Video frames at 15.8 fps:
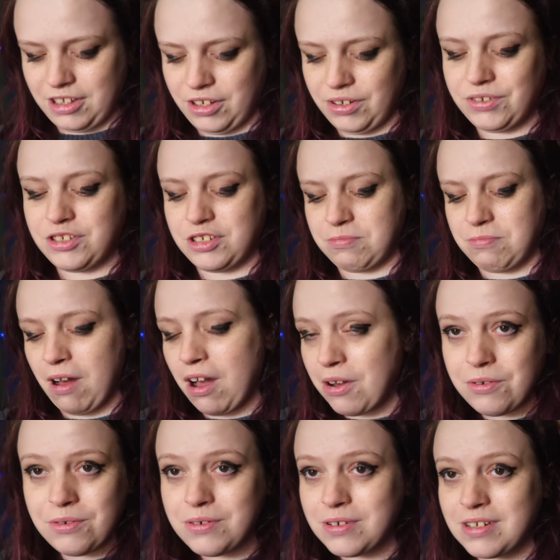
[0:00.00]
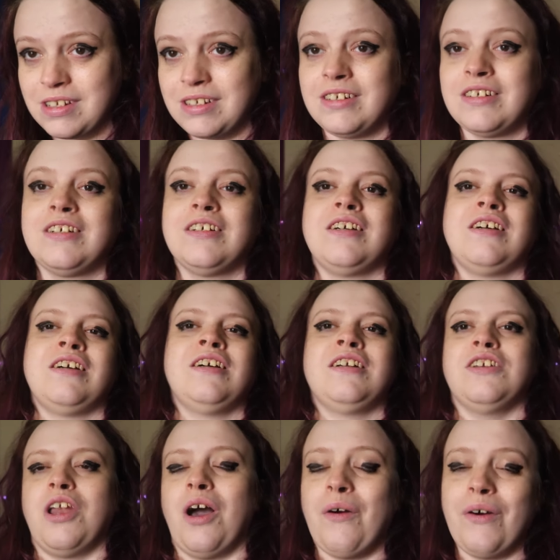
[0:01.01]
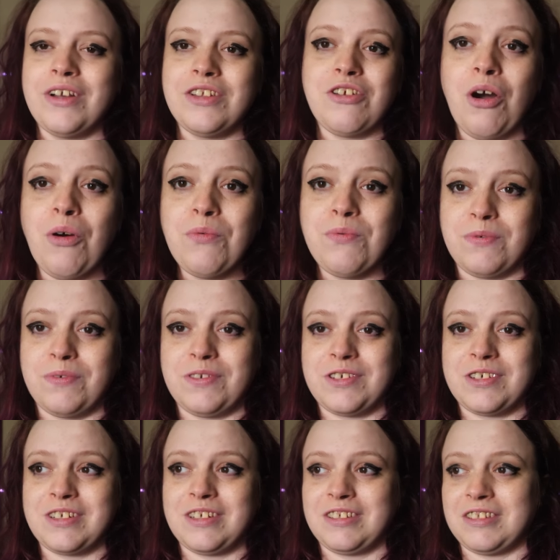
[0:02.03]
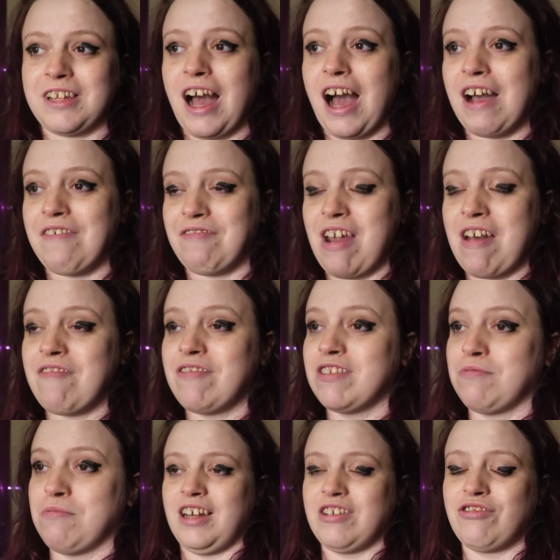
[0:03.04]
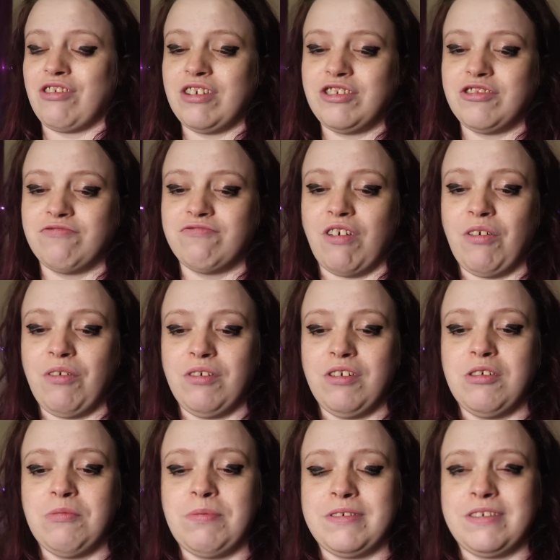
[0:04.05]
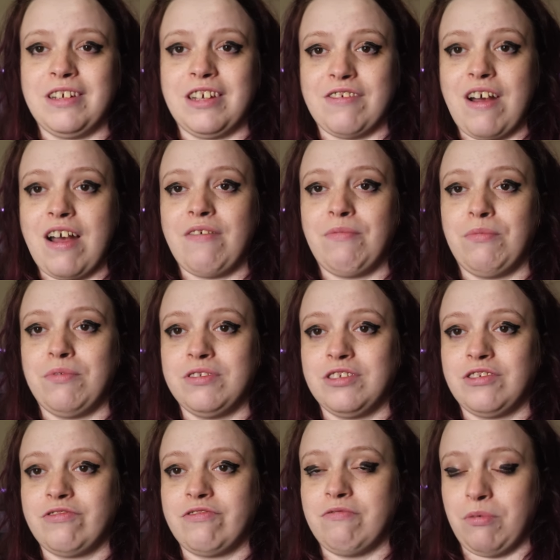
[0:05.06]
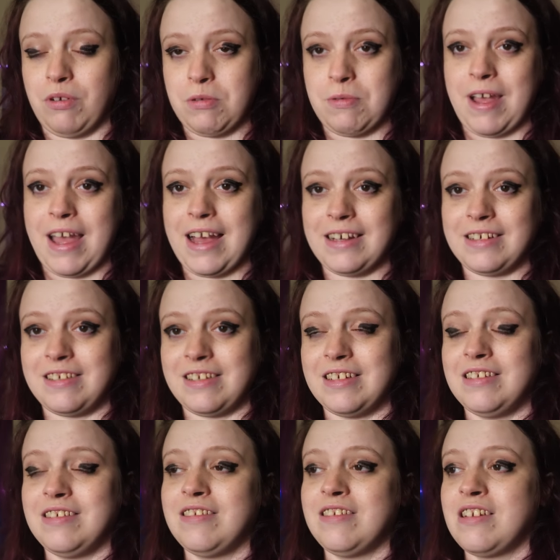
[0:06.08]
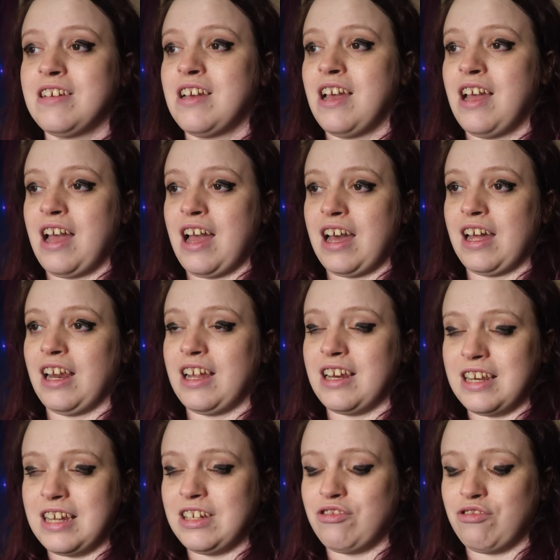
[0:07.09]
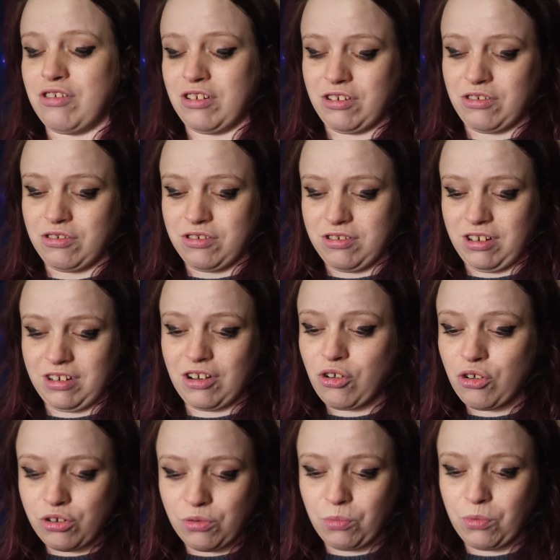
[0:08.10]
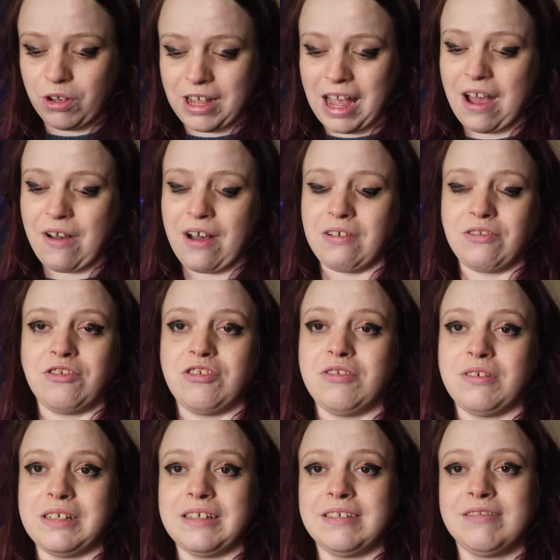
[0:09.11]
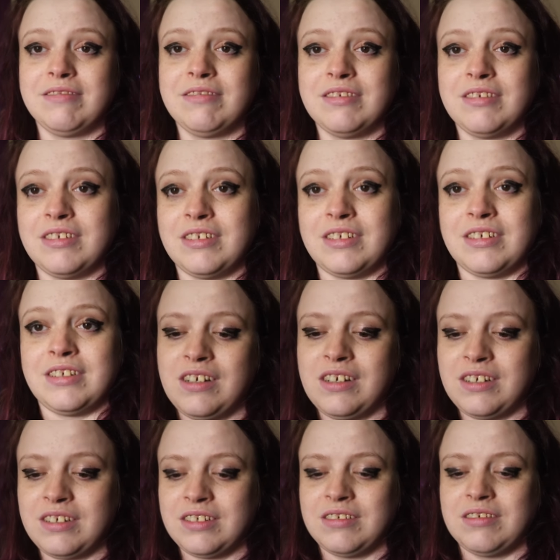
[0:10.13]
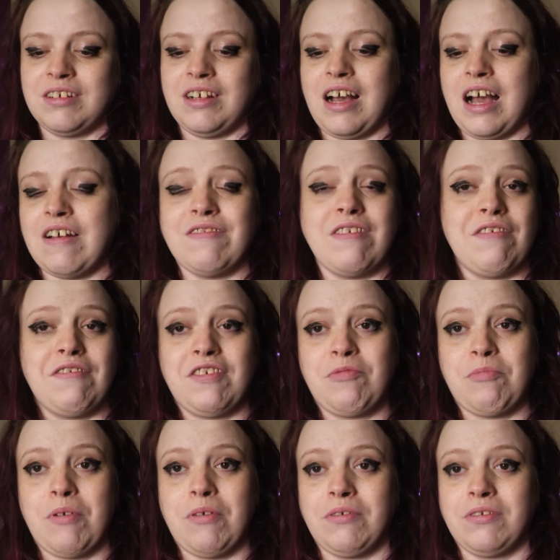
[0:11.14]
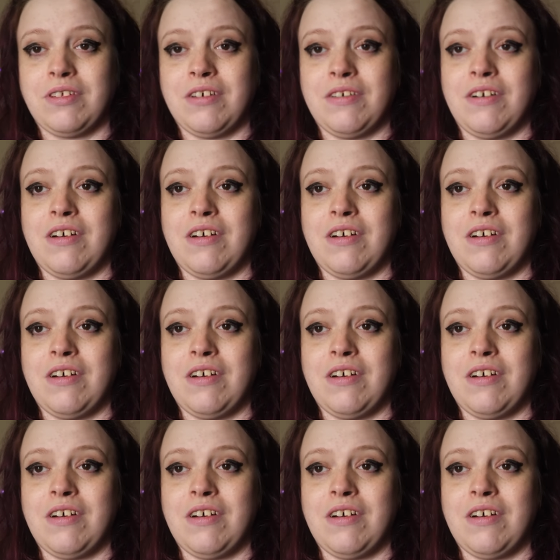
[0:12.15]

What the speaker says: You smoke? No, I don't. I tried to roll up a cigarette once for one of my exes. I literally couldn't work out how to do it. I've never smoked though.